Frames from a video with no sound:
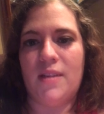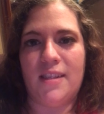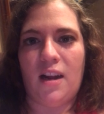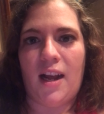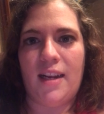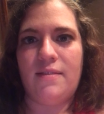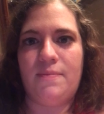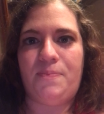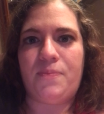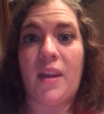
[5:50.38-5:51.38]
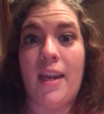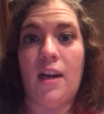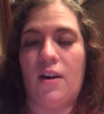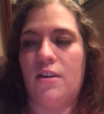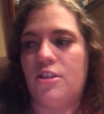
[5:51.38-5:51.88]
not
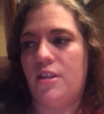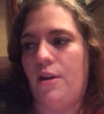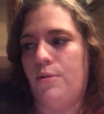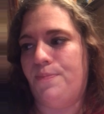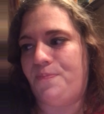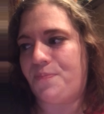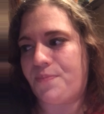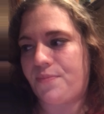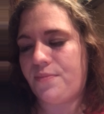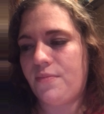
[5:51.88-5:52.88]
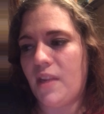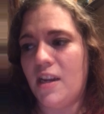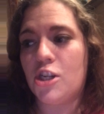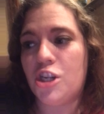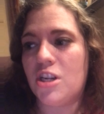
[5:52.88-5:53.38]
here, so
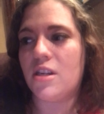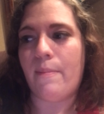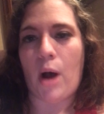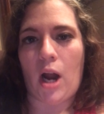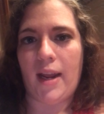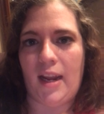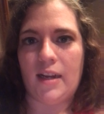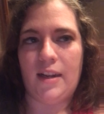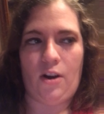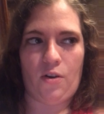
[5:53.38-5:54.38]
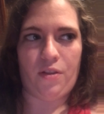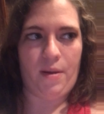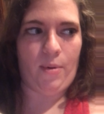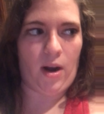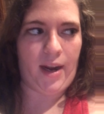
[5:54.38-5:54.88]
it's just a body, an
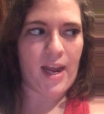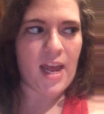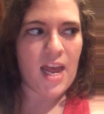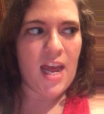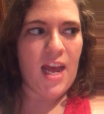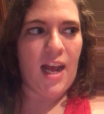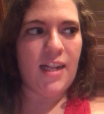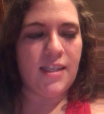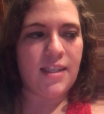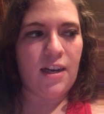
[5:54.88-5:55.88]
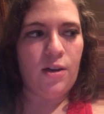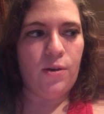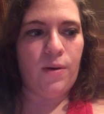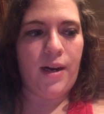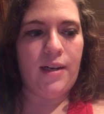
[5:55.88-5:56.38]
earthly body. And
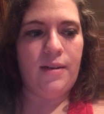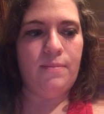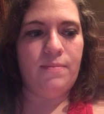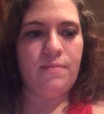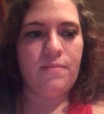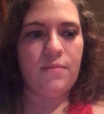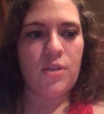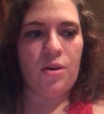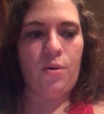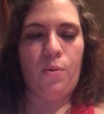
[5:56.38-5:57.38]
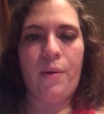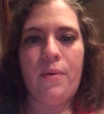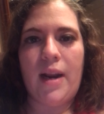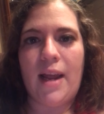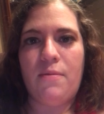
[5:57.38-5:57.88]
so we
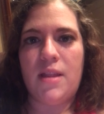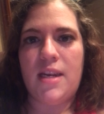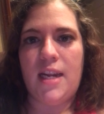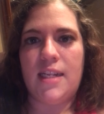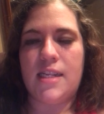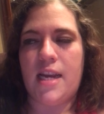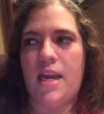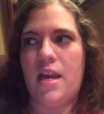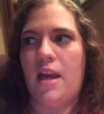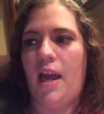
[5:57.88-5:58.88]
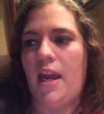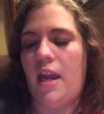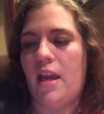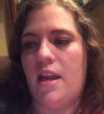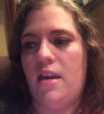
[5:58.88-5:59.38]
went ahead with the DNC,
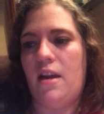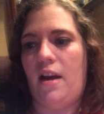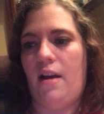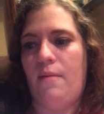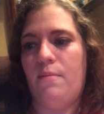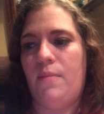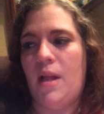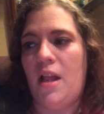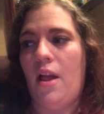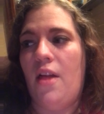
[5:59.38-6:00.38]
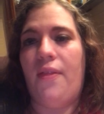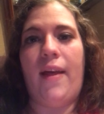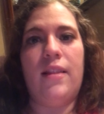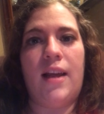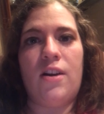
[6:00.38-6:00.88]
and
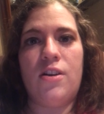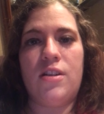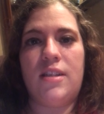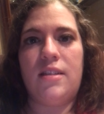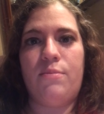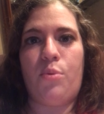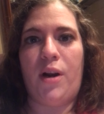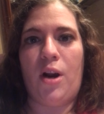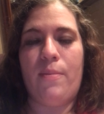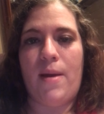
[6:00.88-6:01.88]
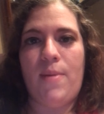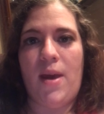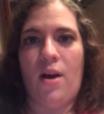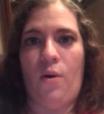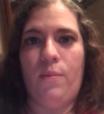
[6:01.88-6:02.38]
they let us bring our baby
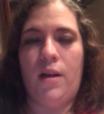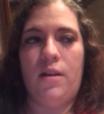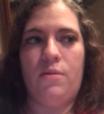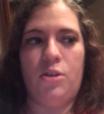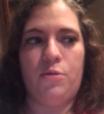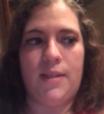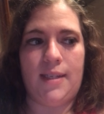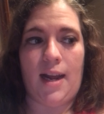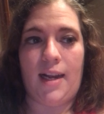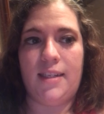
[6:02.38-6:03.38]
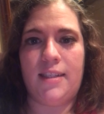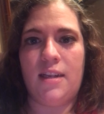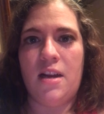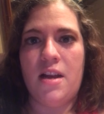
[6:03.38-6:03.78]
home, which was nice.